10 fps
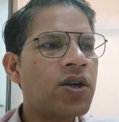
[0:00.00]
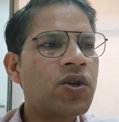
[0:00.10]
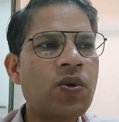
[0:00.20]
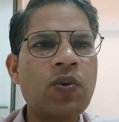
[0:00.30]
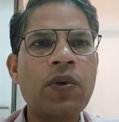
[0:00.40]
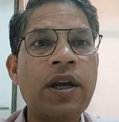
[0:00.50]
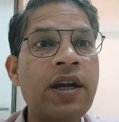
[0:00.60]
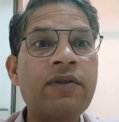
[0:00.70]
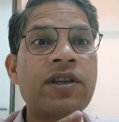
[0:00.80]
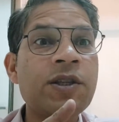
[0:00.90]
Two
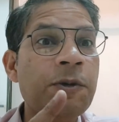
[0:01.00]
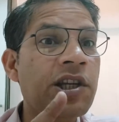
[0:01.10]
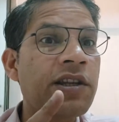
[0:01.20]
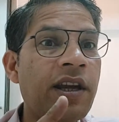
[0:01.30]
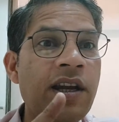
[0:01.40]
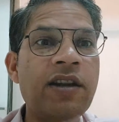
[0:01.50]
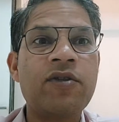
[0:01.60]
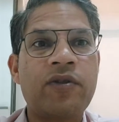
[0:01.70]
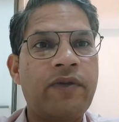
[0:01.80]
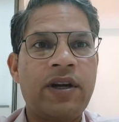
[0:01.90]
individual, especially the
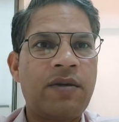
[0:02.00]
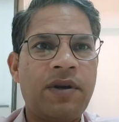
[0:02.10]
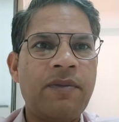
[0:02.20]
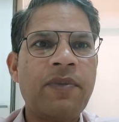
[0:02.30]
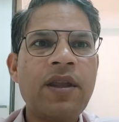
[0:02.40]
individual vertebrae.